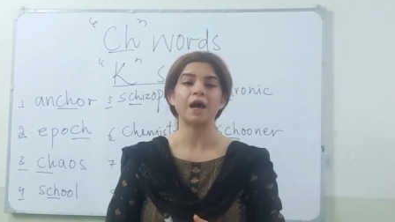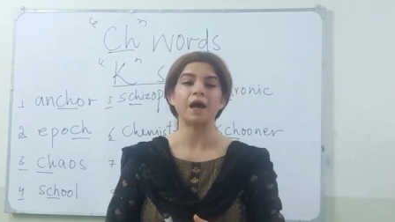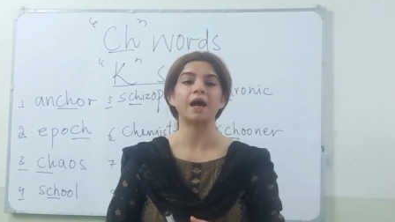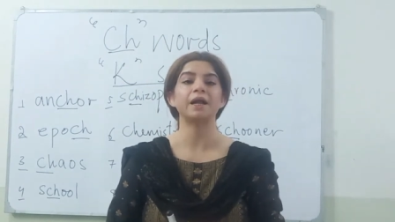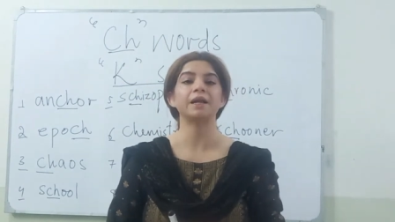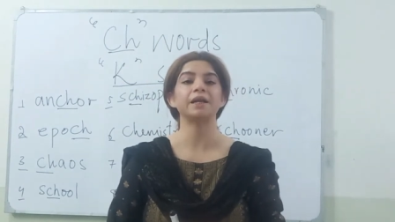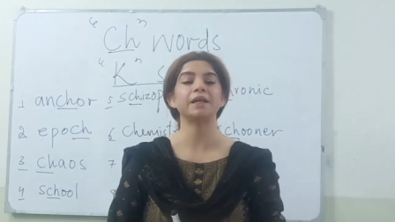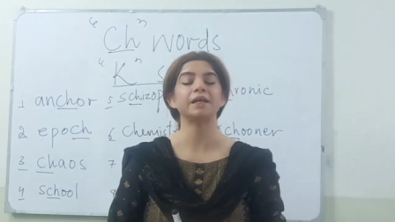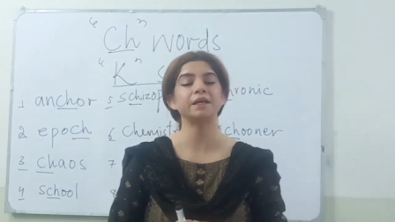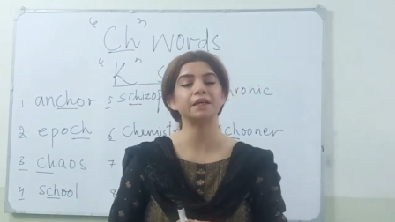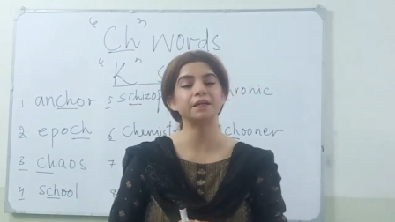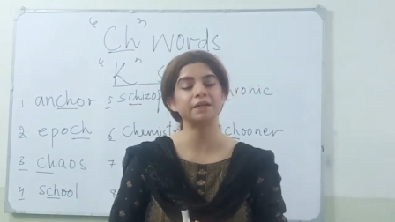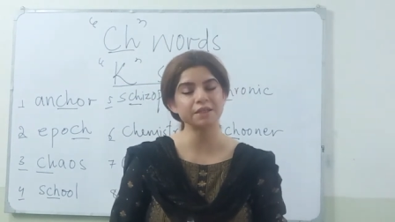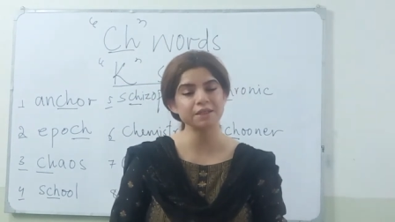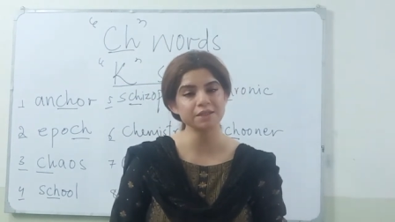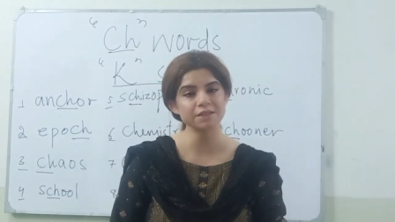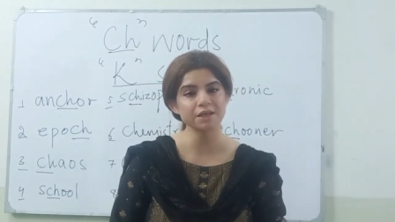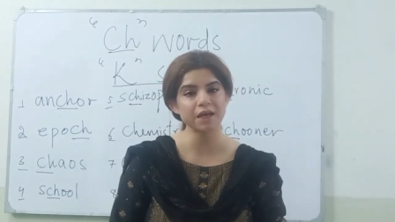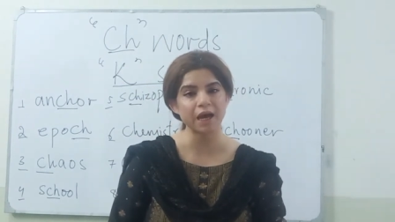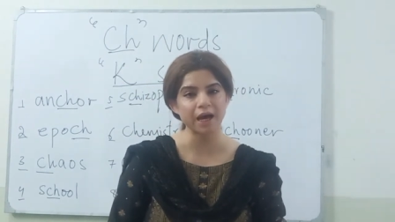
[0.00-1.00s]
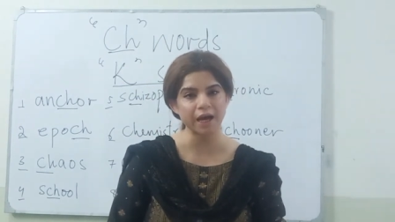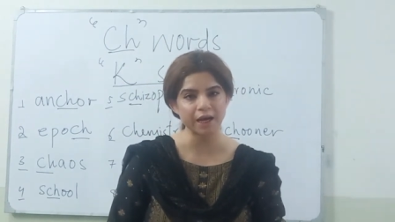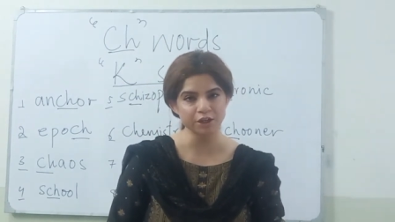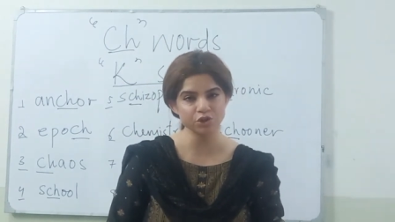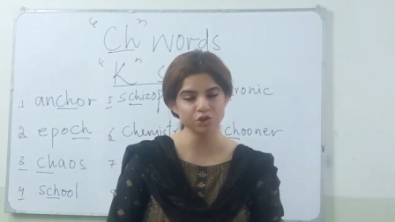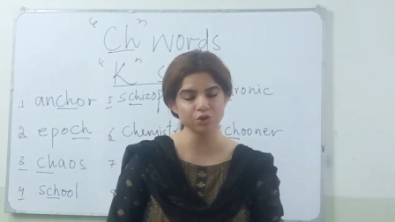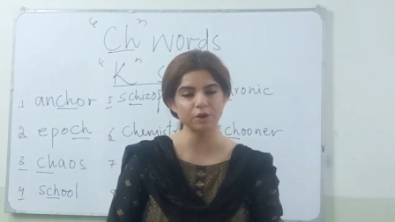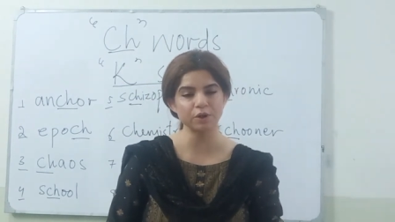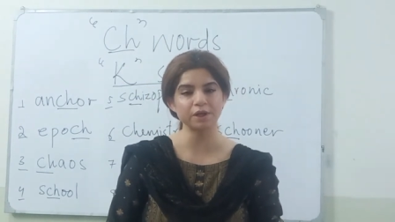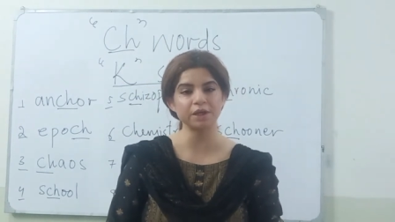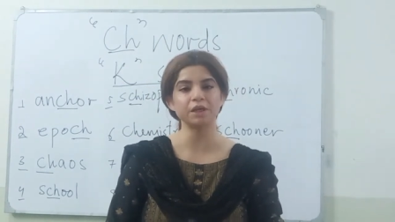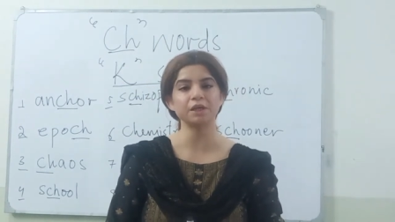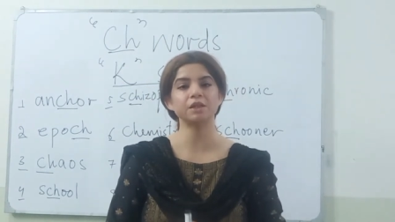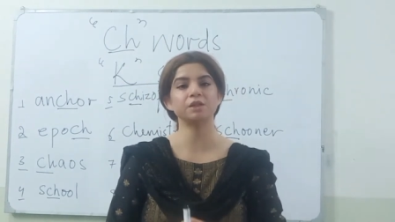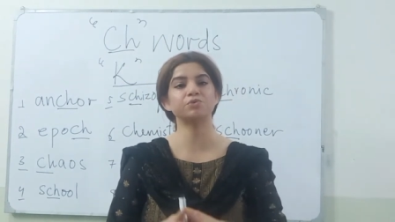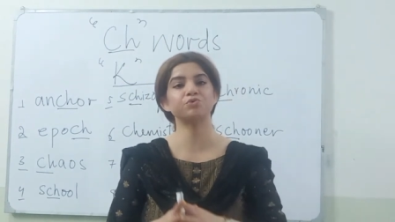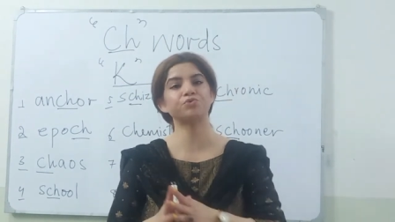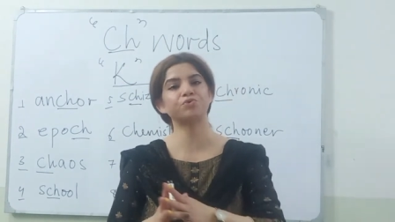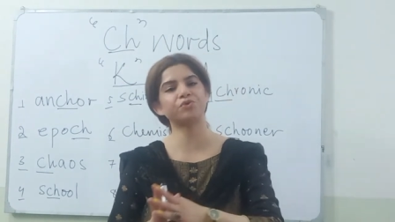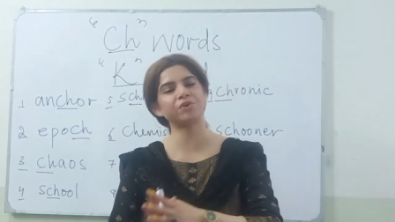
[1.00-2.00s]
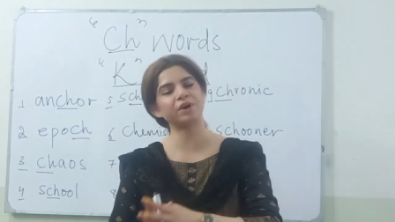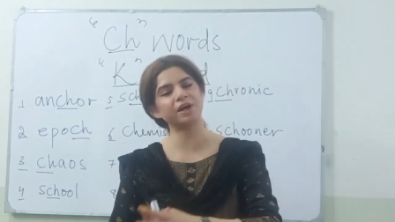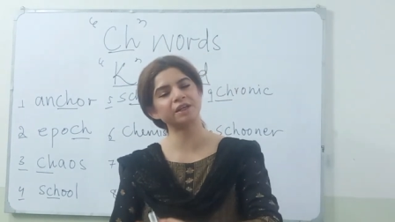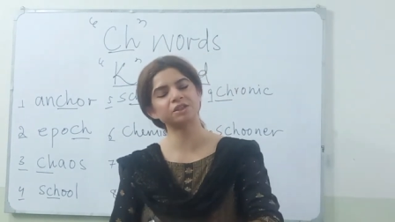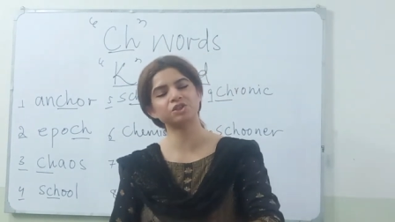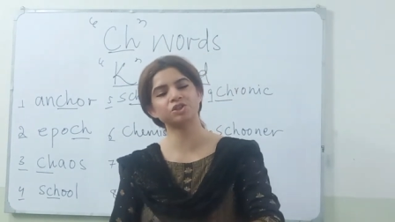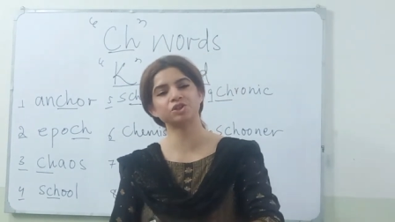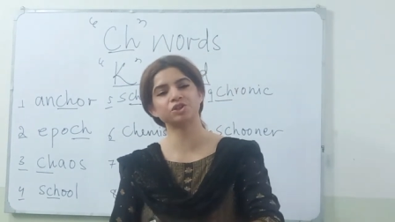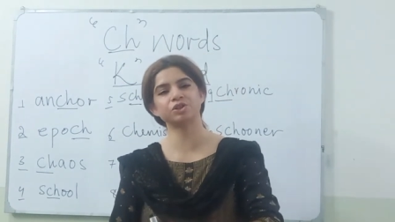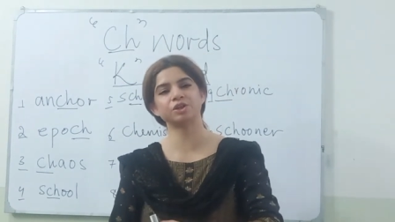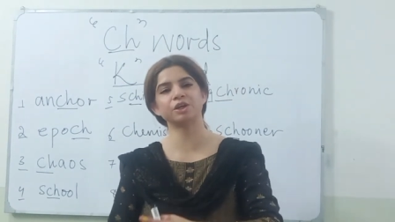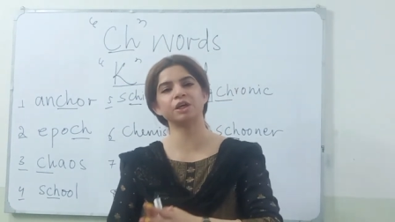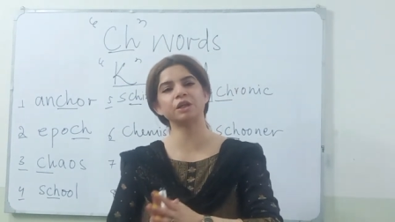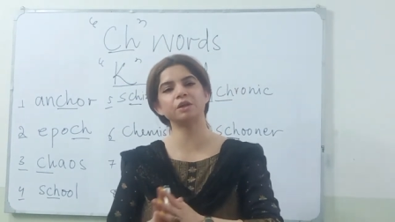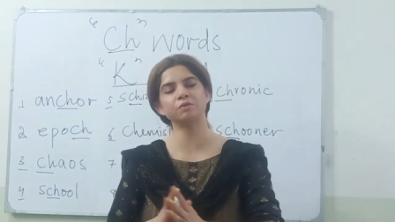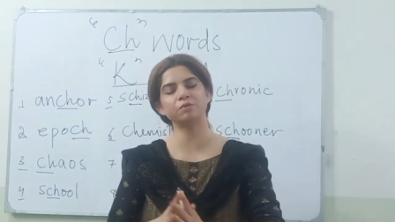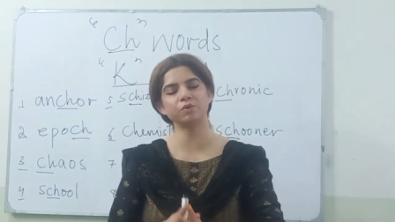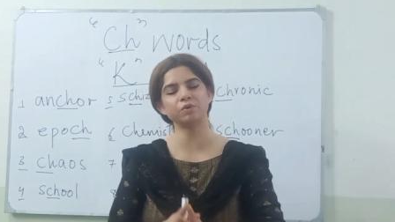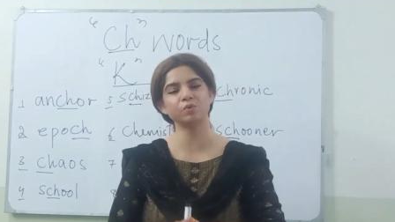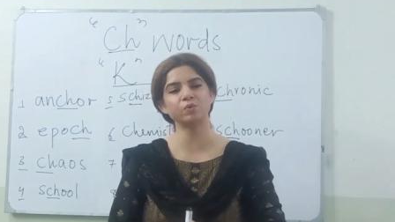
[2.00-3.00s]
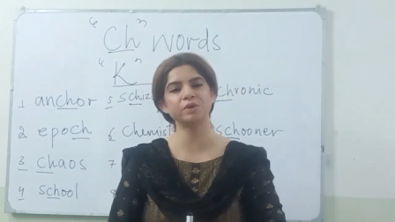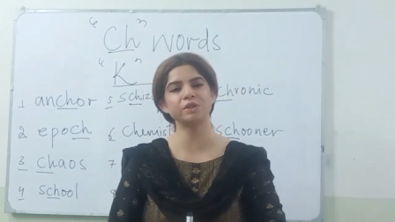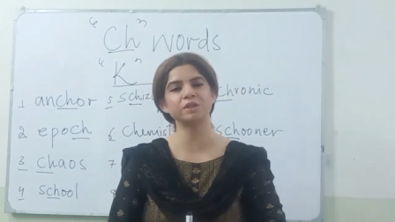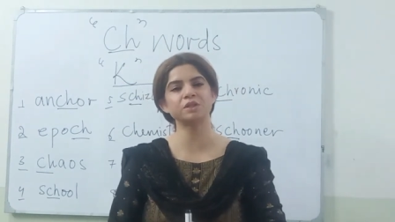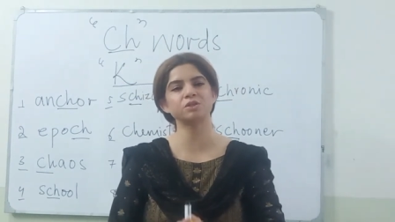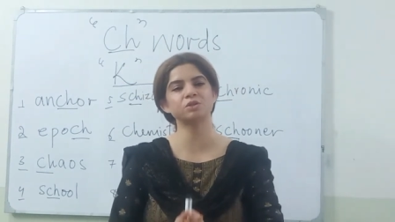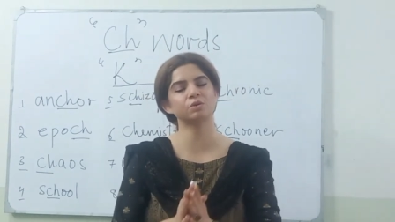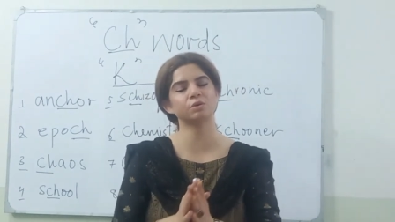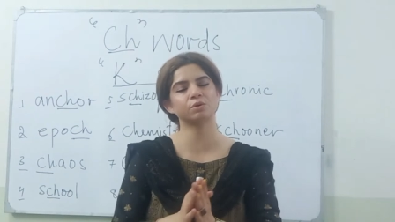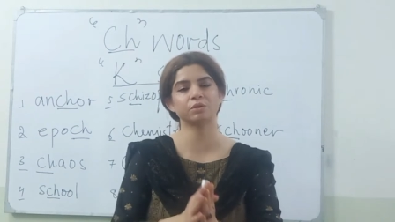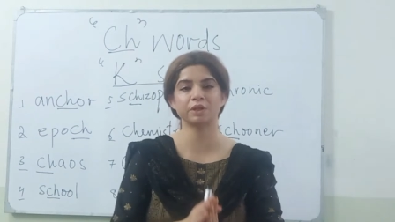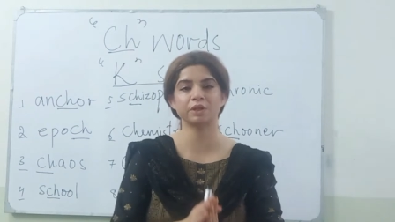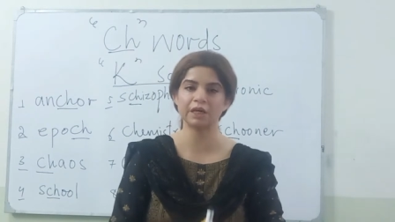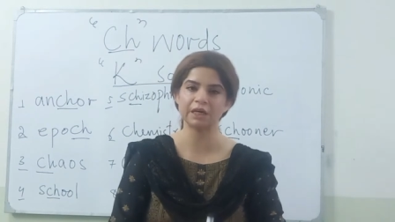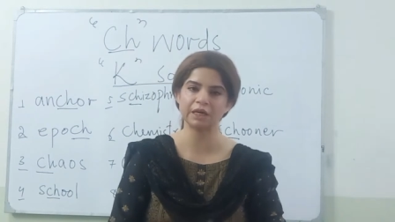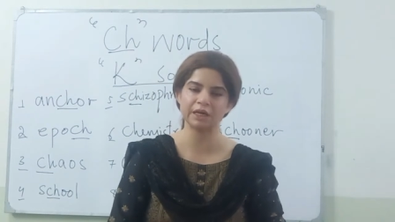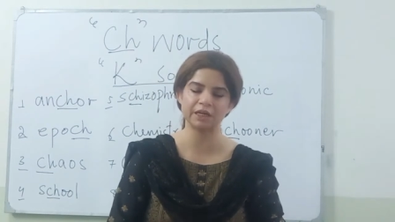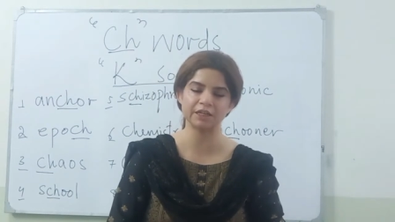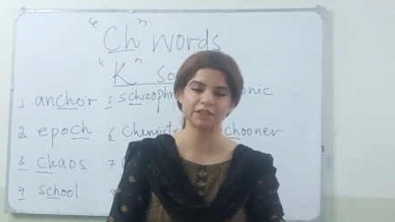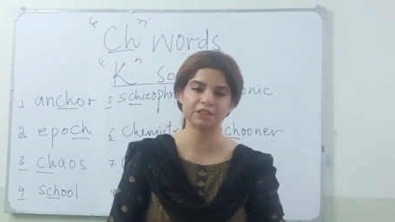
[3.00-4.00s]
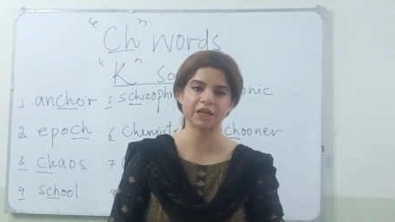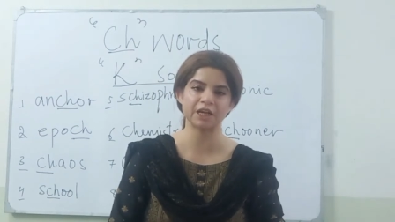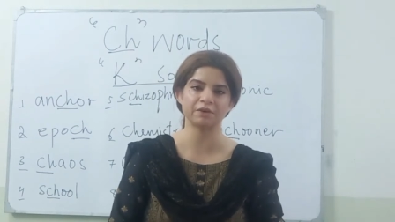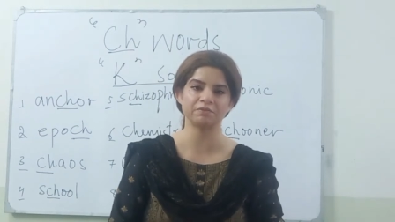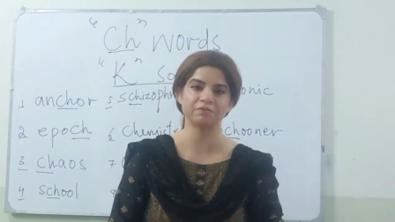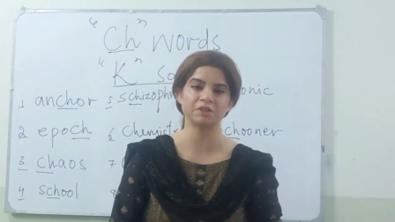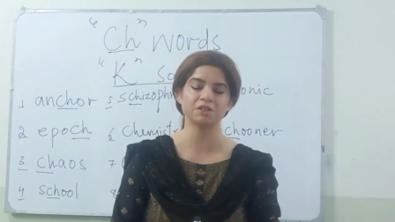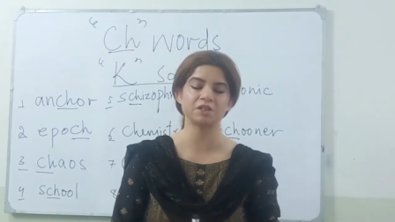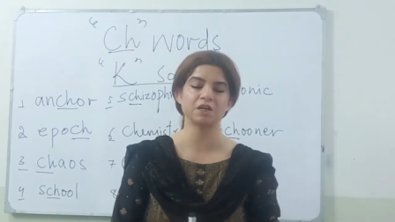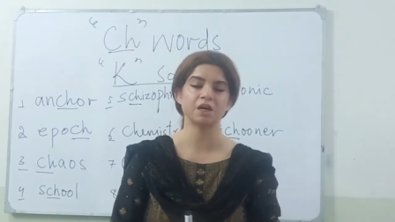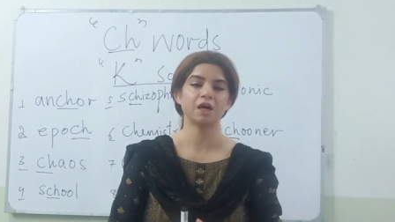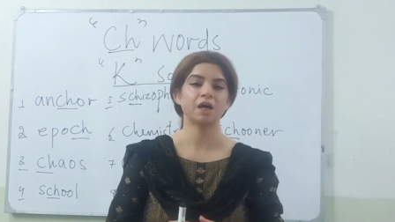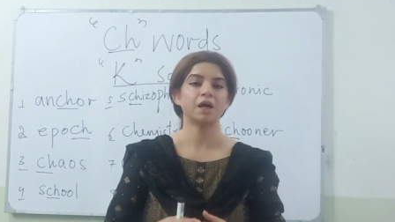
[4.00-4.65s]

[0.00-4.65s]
and it is actually the french influence on the english language